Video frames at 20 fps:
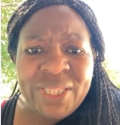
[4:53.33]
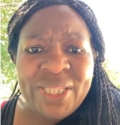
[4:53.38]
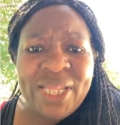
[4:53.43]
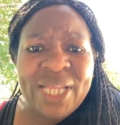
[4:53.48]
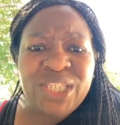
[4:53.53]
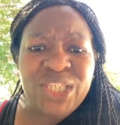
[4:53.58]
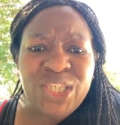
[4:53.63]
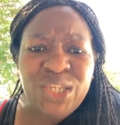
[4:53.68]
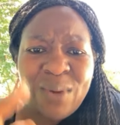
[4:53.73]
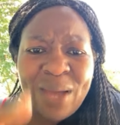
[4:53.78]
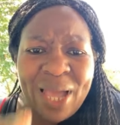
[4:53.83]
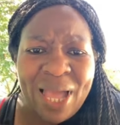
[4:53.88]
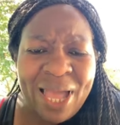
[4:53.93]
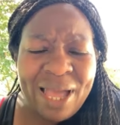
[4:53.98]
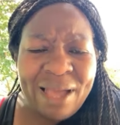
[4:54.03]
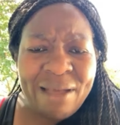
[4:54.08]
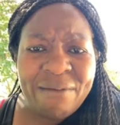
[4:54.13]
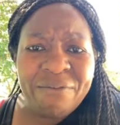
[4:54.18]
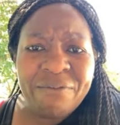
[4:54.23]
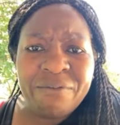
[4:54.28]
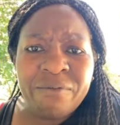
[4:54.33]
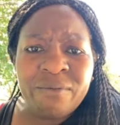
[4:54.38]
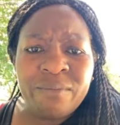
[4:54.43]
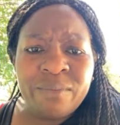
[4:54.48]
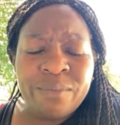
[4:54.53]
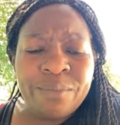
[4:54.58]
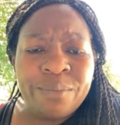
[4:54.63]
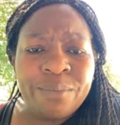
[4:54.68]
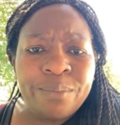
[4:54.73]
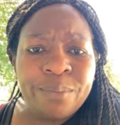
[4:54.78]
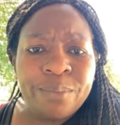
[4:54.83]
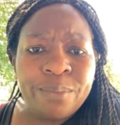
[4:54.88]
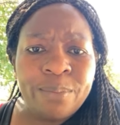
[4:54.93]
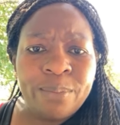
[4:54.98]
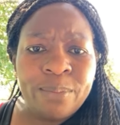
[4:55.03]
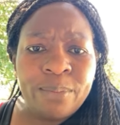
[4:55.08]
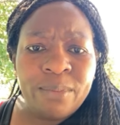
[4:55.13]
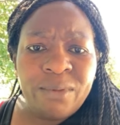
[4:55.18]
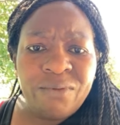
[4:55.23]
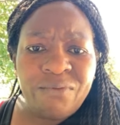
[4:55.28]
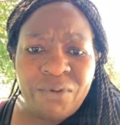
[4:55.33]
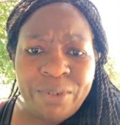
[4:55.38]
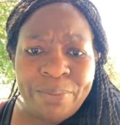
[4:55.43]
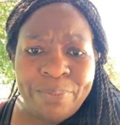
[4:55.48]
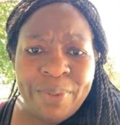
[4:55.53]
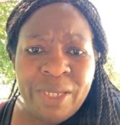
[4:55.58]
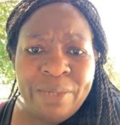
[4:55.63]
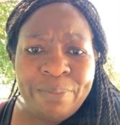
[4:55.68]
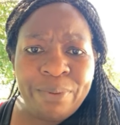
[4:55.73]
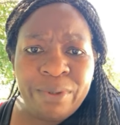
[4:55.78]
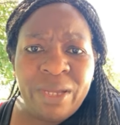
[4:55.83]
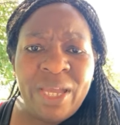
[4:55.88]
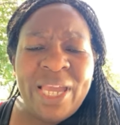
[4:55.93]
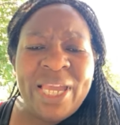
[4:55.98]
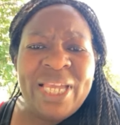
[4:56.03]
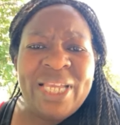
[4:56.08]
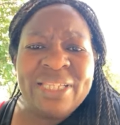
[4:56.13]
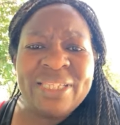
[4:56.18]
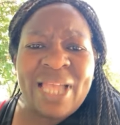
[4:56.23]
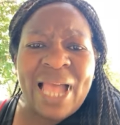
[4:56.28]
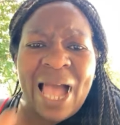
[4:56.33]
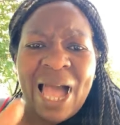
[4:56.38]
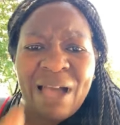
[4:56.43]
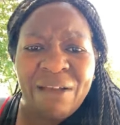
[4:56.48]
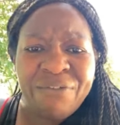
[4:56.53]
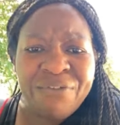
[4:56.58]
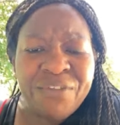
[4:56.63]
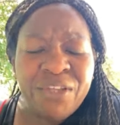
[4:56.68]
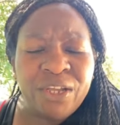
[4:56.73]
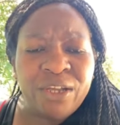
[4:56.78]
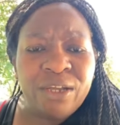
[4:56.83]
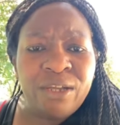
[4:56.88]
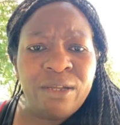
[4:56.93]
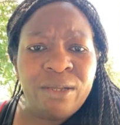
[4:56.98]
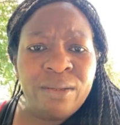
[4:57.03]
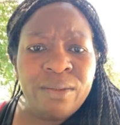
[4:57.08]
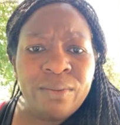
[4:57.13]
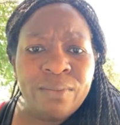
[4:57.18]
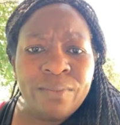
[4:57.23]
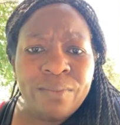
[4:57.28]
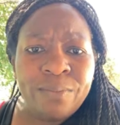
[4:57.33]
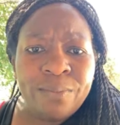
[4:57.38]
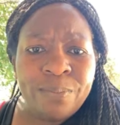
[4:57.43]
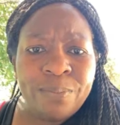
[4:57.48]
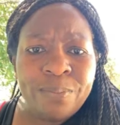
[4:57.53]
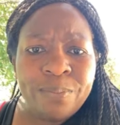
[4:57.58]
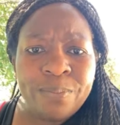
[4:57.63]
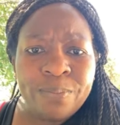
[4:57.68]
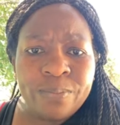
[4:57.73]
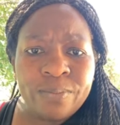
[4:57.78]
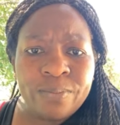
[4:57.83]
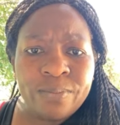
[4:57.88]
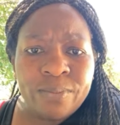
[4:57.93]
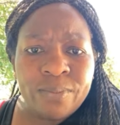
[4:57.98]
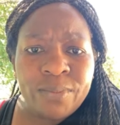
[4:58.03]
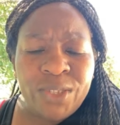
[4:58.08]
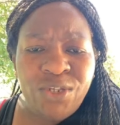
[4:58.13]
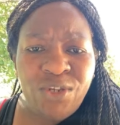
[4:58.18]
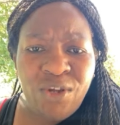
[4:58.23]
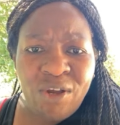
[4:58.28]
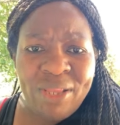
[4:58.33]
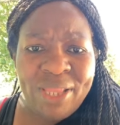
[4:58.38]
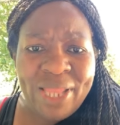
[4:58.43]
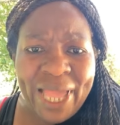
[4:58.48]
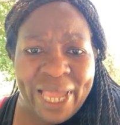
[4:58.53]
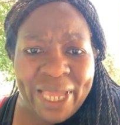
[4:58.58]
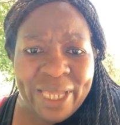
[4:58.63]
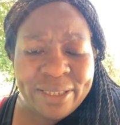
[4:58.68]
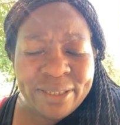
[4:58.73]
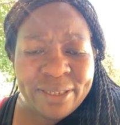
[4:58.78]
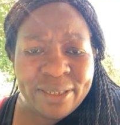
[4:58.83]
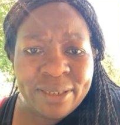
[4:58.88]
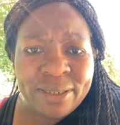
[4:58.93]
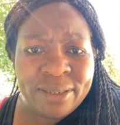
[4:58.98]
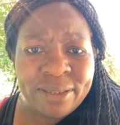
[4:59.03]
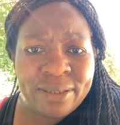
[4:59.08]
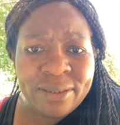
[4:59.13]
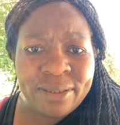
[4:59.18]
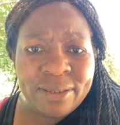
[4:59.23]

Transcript: that you have for the people. Is after your light.